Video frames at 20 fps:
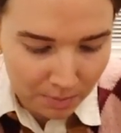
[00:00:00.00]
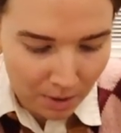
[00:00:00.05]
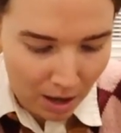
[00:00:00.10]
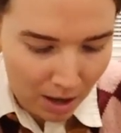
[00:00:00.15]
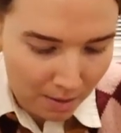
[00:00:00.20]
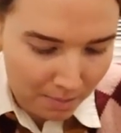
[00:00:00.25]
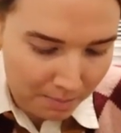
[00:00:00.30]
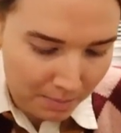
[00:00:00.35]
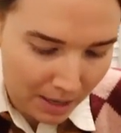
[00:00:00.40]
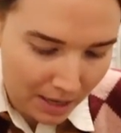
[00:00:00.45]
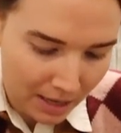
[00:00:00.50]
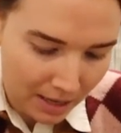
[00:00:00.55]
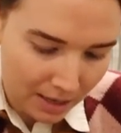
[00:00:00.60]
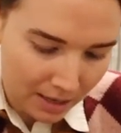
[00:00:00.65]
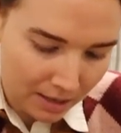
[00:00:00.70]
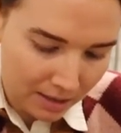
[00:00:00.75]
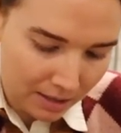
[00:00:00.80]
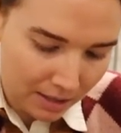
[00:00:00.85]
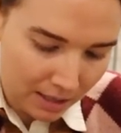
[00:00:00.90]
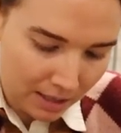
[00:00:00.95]
mom
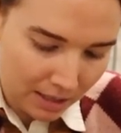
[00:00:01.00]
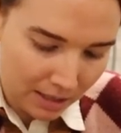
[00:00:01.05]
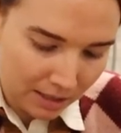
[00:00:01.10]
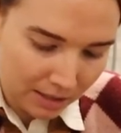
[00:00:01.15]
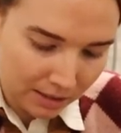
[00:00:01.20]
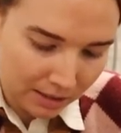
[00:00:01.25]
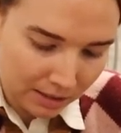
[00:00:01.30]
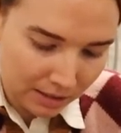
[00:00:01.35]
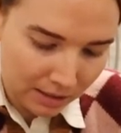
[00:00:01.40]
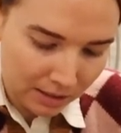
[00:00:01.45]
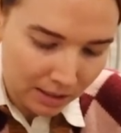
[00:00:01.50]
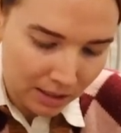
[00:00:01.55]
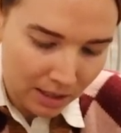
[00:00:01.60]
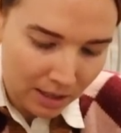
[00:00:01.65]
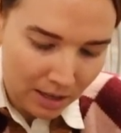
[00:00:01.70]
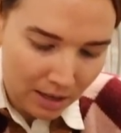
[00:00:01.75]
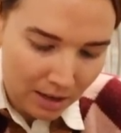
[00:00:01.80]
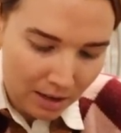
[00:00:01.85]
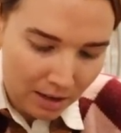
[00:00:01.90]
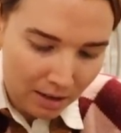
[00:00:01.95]
made these.
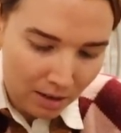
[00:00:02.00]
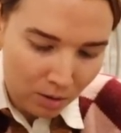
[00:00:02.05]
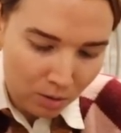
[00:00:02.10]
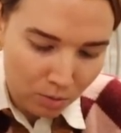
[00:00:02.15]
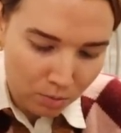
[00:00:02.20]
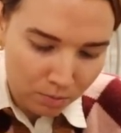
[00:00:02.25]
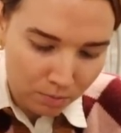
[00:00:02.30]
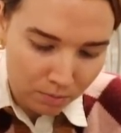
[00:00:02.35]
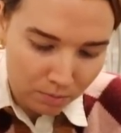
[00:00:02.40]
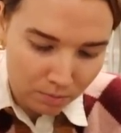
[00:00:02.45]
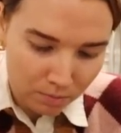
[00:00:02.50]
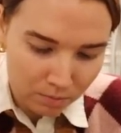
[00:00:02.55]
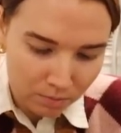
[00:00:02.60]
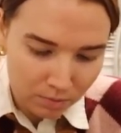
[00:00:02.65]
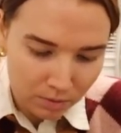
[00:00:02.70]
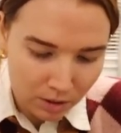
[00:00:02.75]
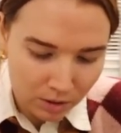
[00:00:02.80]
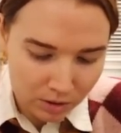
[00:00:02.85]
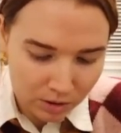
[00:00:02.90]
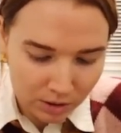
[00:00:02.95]
Ooh,
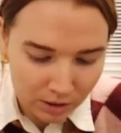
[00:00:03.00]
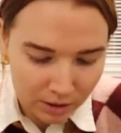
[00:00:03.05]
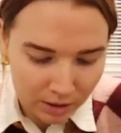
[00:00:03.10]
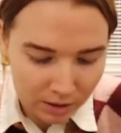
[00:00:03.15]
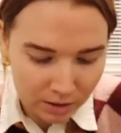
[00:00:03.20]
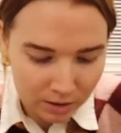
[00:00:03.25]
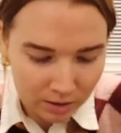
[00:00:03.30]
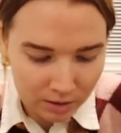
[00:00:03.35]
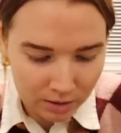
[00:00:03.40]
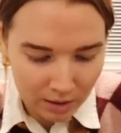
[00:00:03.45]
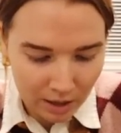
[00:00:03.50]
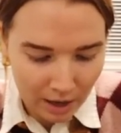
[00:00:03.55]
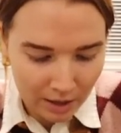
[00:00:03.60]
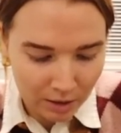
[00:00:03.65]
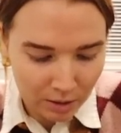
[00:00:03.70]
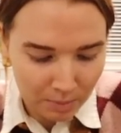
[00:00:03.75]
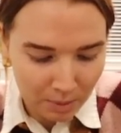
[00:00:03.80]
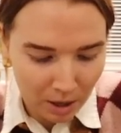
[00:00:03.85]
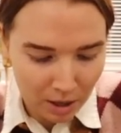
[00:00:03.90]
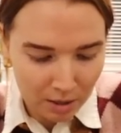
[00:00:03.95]
those are
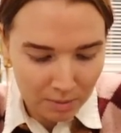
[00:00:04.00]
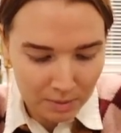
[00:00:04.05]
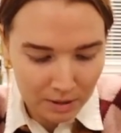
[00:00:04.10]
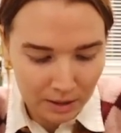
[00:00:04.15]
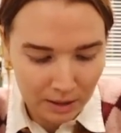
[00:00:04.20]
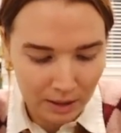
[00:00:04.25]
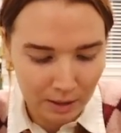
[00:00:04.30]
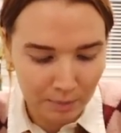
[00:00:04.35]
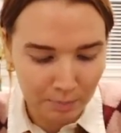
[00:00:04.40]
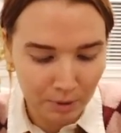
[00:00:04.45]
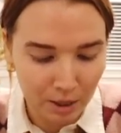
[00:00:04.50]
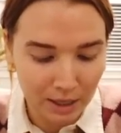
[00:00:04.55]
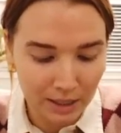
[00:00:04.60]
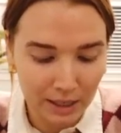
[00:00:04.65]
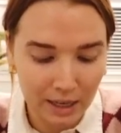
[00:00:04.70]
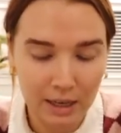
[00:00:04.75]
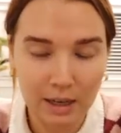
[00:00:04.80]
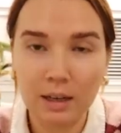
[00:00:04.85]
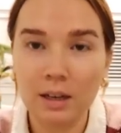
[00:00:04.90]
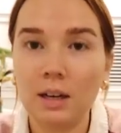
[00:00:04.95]
at the bottom and they're
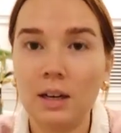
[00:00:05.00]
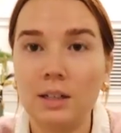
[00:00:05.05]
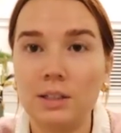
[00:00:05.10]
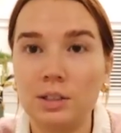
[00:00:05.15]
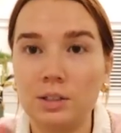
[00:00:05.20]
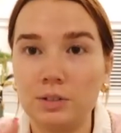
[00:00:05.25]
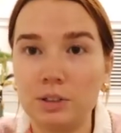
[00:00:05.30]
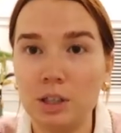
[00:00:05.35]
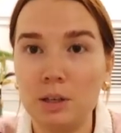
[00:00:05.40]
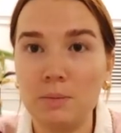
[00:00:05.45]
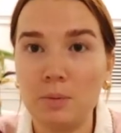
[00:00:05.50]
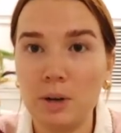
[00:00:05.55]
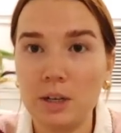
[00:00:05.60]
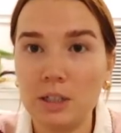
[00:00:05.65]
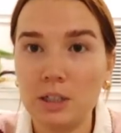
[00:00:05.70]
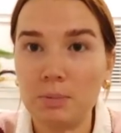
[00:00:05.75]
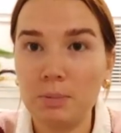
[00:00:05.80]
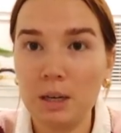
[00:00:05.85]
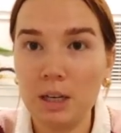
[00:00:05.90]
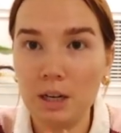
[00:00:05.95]
breaking because they're really
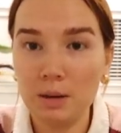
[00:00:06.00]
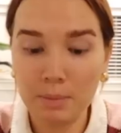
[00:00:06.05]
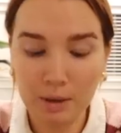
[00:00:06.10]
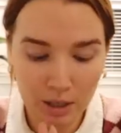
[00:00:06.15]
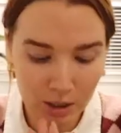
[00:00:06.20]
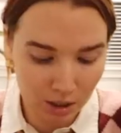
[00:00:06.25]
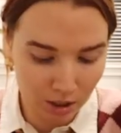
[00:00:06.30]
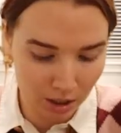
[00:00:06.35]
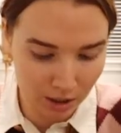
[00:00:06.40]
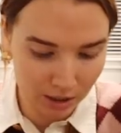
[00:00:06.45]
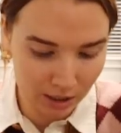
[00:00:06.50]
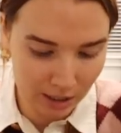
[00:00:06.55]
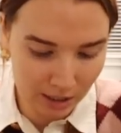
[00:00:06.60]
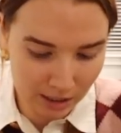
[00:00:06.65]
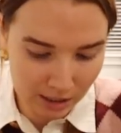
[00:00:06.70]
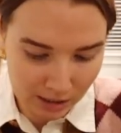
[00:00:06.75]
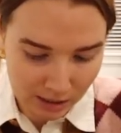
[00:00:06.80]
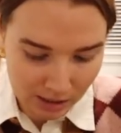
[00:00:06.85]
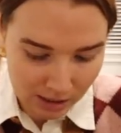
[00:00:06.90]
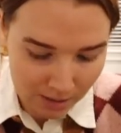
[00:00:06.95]
moist. Peanut butter
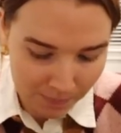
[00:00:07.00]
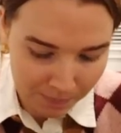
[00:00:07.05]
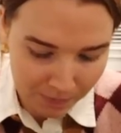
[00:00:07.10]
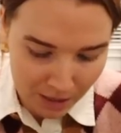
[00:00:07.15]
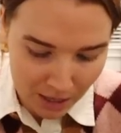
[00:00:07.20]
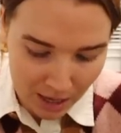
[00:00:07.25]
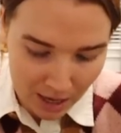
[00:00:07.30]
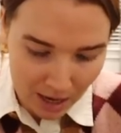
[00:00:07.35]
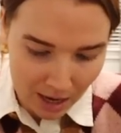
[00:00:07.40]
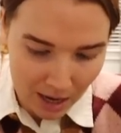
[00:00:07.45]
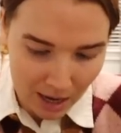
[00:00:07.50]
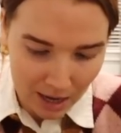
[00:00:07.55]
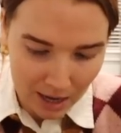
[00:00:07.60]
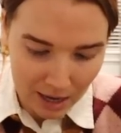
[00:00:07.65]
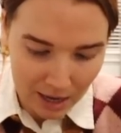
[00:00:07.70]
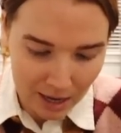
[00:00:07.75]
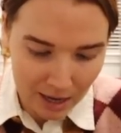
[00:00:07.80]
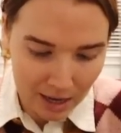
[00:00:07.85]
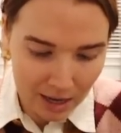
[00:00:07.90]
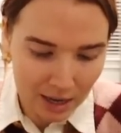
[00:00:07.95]
cookies
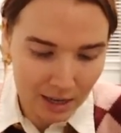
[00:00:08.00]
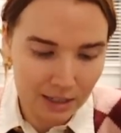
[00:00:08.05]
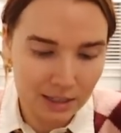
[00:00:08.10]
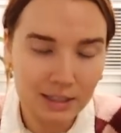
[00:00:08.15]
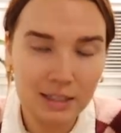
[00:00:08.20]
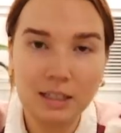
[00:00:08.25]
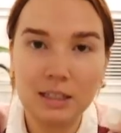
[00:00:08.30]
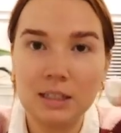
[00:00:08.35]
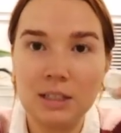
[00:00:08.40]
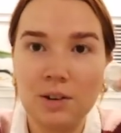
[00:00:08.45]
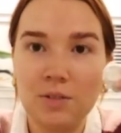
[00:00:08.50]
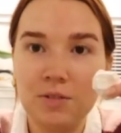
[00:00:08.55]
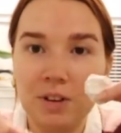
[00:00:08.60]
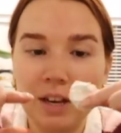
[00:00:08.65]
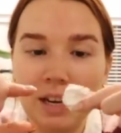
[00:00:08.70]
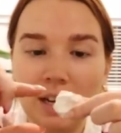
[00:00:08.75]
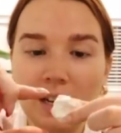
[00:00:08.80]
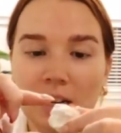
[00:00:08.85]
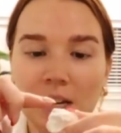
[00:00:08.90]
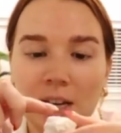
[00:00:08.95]
and
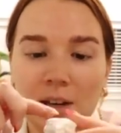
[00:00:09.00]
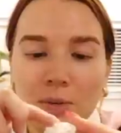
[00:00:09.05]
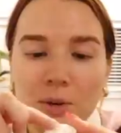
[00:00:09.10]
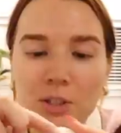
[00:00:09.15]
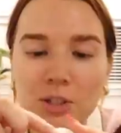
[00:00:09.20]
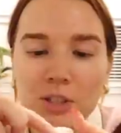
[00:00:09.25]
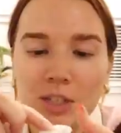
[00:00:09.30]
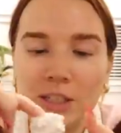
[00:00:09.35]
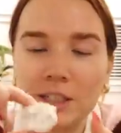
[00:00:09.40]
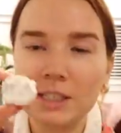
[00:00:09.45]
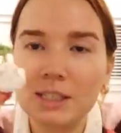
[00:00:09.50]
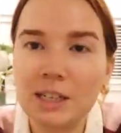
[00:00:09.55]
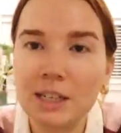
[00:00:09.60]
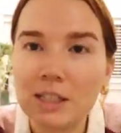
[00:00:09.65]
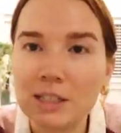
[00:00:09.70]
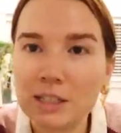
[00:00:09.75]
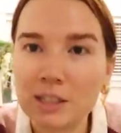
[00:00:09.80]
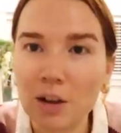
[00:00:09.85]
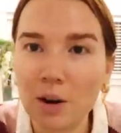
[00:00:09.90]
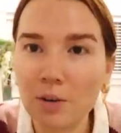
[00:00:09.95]
Divinity, which this is
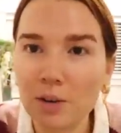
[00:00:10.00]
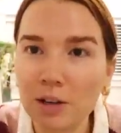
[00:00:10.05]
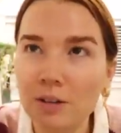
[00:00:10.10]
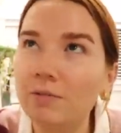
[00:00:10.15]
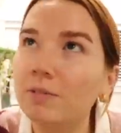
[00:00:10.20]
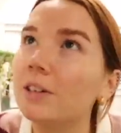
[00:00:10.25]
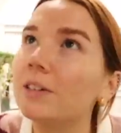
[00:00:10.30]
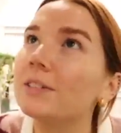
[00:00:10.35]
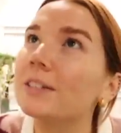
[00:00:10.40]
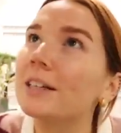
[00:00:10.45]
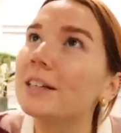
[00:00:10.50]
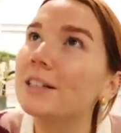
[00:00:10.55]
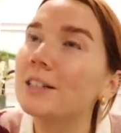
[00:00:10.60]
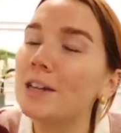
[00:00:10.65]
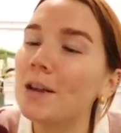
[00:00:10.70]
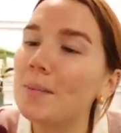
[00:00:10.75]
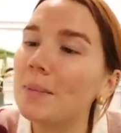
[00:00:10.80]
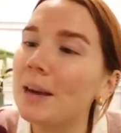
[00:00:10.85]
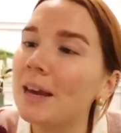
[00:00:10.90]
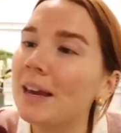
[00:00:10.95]
like so confusing
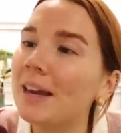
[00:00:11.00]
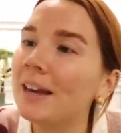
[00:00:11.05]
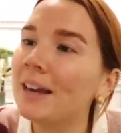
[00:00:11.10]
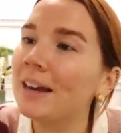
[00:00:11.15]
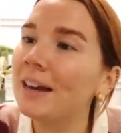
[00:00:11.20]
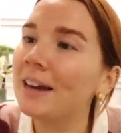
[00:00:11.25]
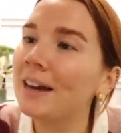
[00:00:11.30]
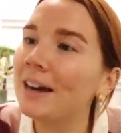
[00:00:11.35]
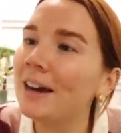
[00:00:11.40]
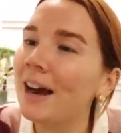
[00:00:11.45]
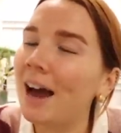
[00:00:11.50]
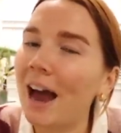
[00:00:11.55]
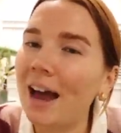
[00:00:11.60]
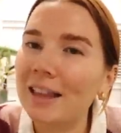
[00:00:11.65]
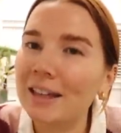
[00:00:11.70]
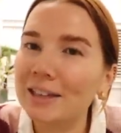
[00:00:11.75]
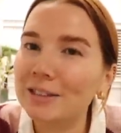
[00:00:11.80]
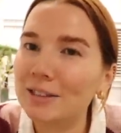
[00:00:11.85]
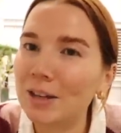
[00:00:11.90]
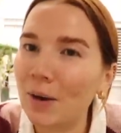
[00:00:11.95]
to me. I
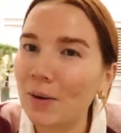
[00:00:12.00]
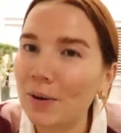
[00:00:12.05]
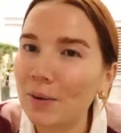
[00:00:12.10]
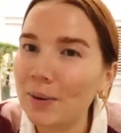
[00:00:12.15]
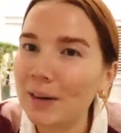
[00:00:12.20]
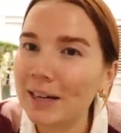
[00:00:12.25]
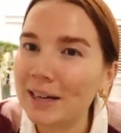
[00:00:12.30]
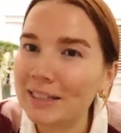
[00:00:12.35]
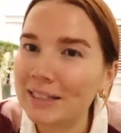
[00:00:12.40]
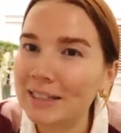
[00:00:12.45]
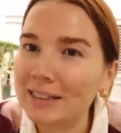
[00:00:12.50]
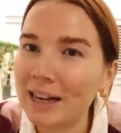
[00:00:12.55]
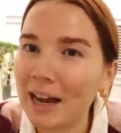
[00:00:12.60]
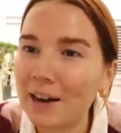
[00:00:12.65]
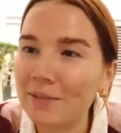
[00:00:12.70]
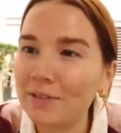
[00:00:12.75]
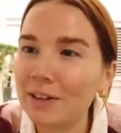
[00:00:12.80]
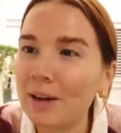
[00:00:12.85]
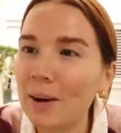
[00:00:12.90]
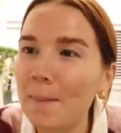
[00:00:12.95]
like don't know what it is. It's
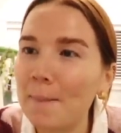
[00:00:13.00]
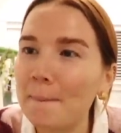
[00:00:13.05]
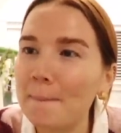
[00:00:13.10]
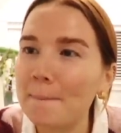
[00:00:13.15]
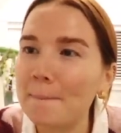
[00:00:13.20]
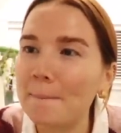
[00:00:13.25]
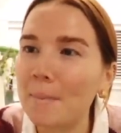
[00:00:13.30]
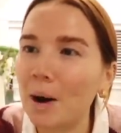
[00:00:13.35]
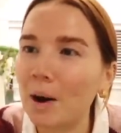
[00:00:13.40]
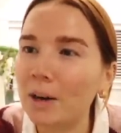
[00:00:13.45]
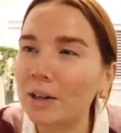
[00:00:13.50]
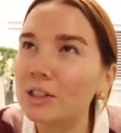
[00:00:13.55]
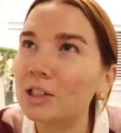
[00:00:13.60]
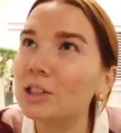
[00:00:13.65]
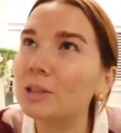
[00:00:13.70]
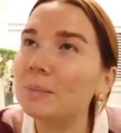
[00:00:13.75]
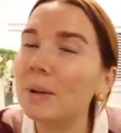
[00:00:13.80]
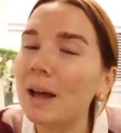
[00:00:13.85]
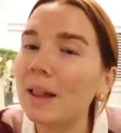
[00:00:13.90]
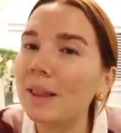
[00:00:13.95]
kind of like a
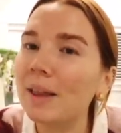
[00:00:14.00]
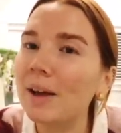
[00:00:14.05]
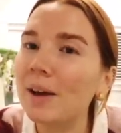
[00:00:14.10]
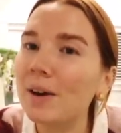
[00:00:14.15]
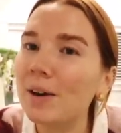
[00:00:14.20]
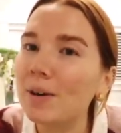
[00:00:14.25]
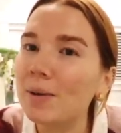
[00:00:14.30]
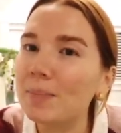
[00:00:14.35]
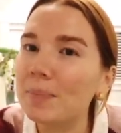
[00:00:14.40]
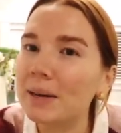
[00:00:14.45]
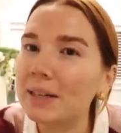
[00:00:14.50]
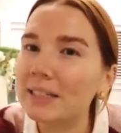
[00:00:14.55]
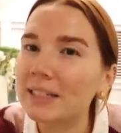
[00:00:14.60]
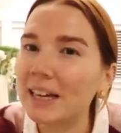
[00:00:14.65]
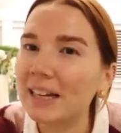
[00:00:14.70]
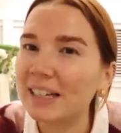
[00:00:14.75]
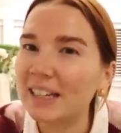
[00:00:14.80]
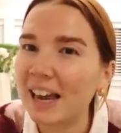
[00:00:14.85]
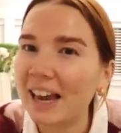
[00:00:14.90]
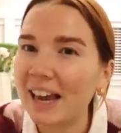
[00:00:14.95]
marshmallow, but it's like